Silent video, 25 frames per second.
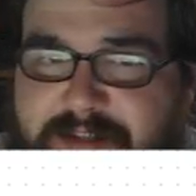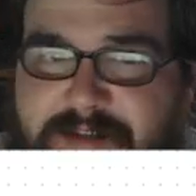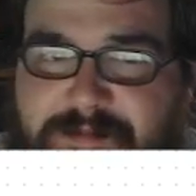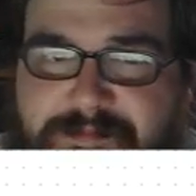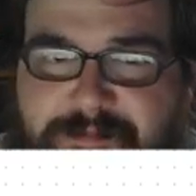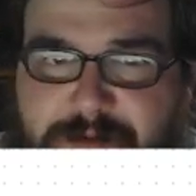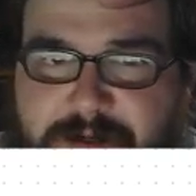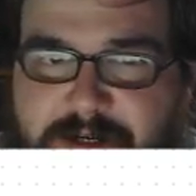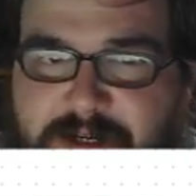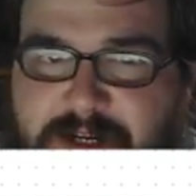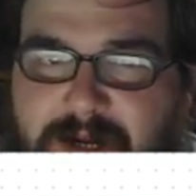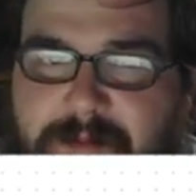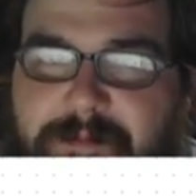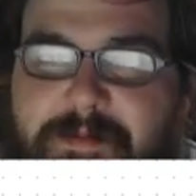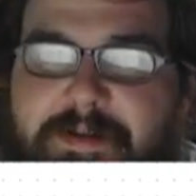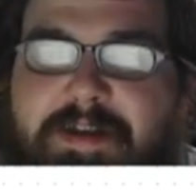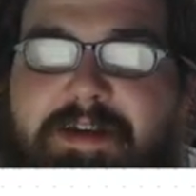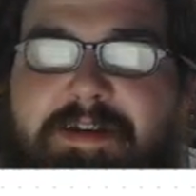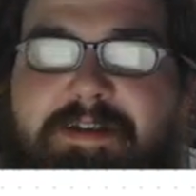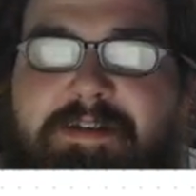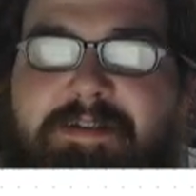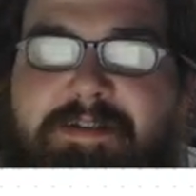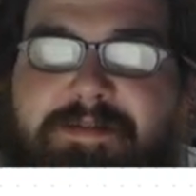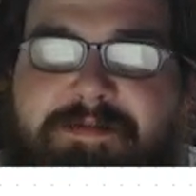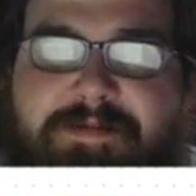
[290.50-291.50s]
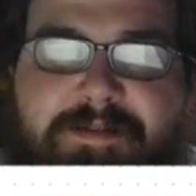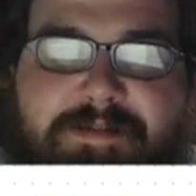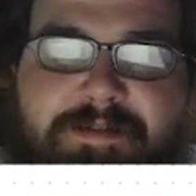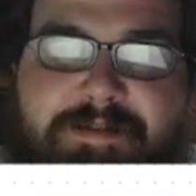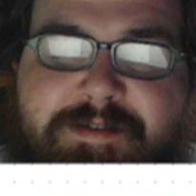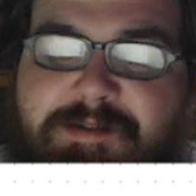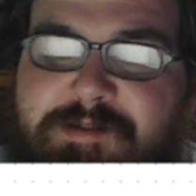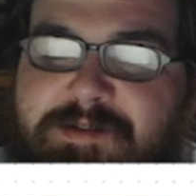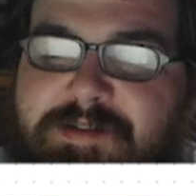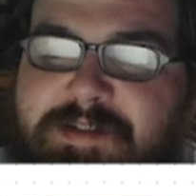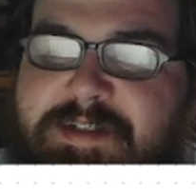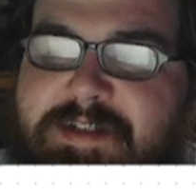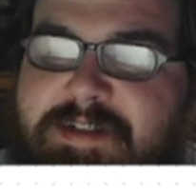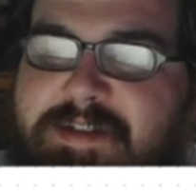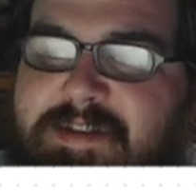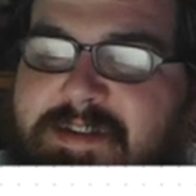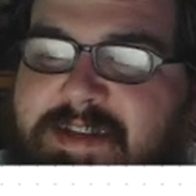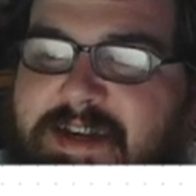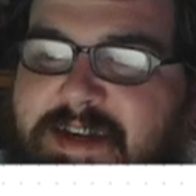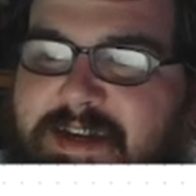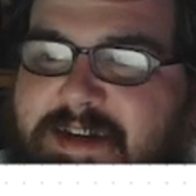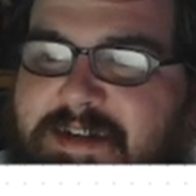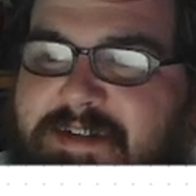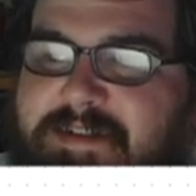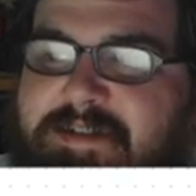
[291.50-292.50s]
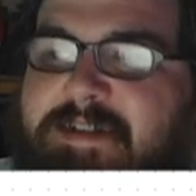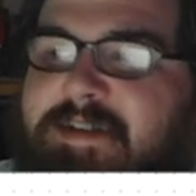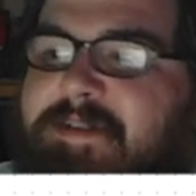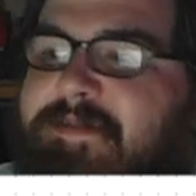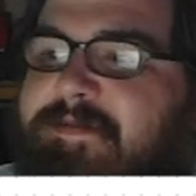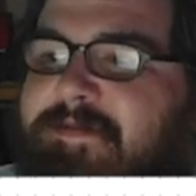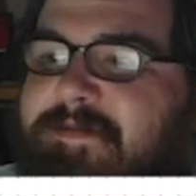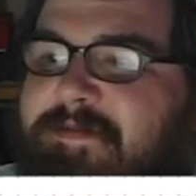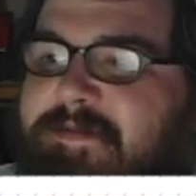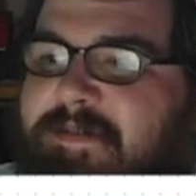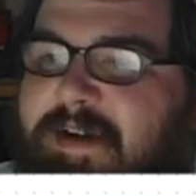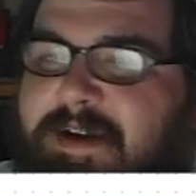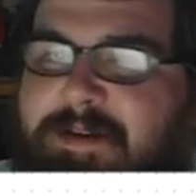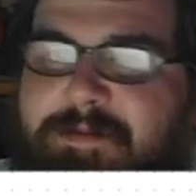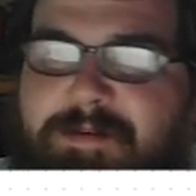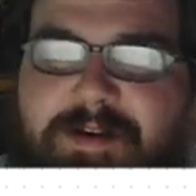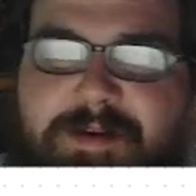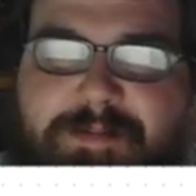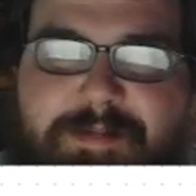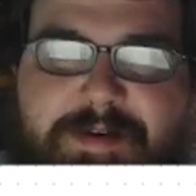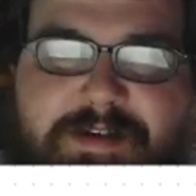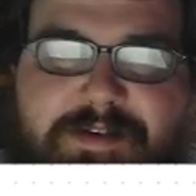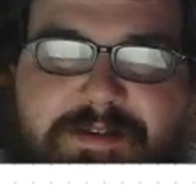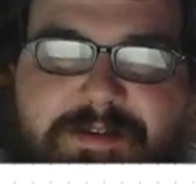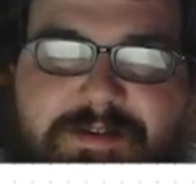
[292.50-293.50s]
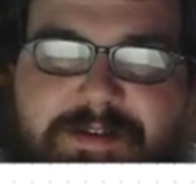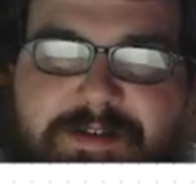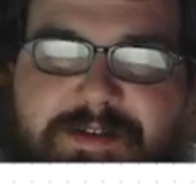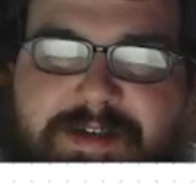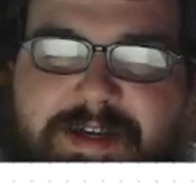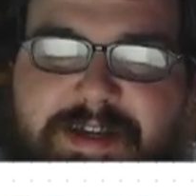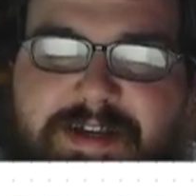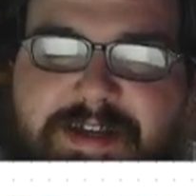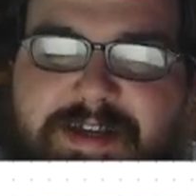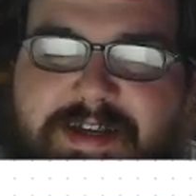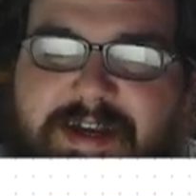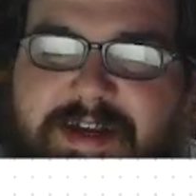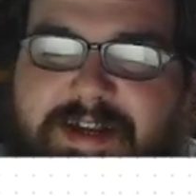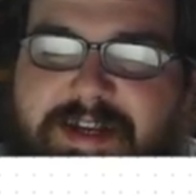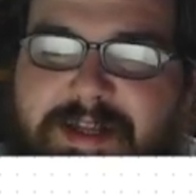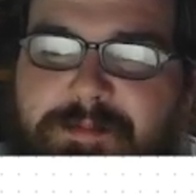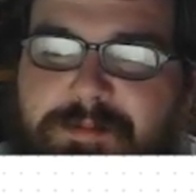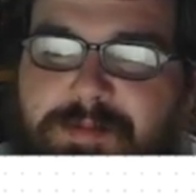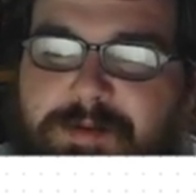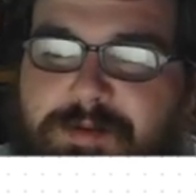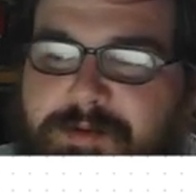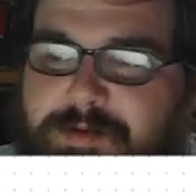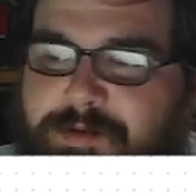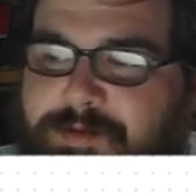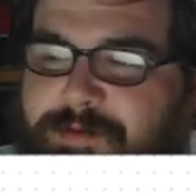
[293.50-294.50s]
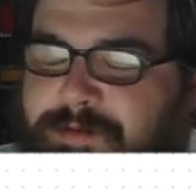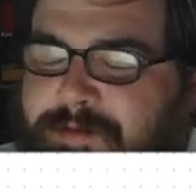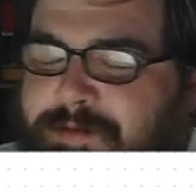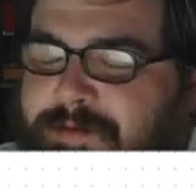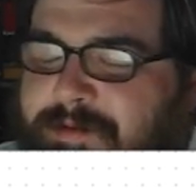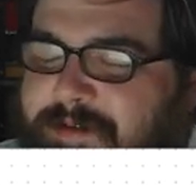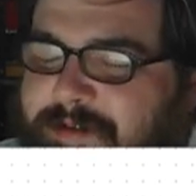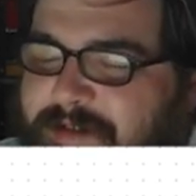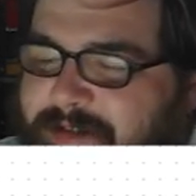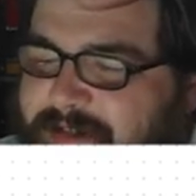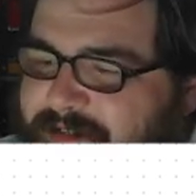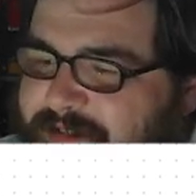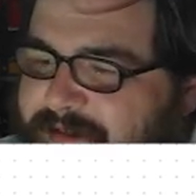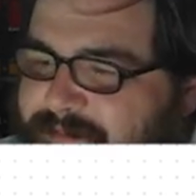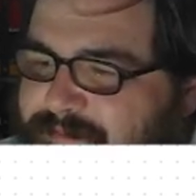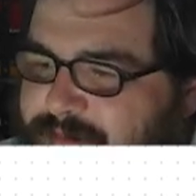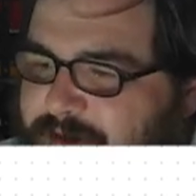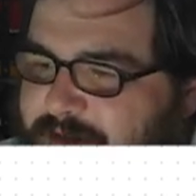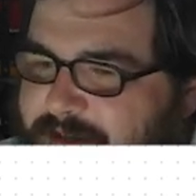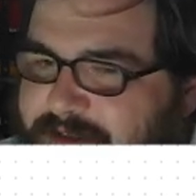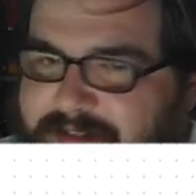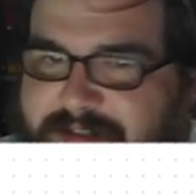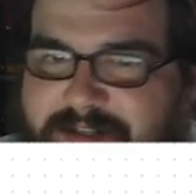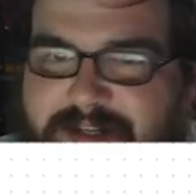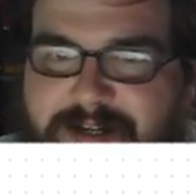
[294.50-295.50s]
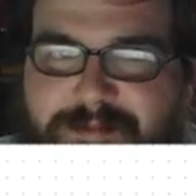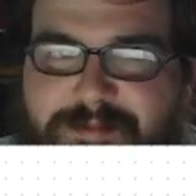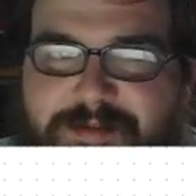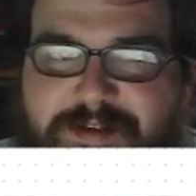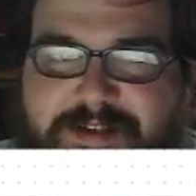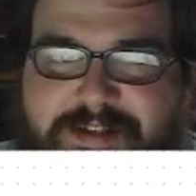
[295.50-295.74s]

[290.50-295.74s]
pretty complicated. If you're interested in that kind of stuff, I recommend you look at a guy named Perun. He breaks it down pretty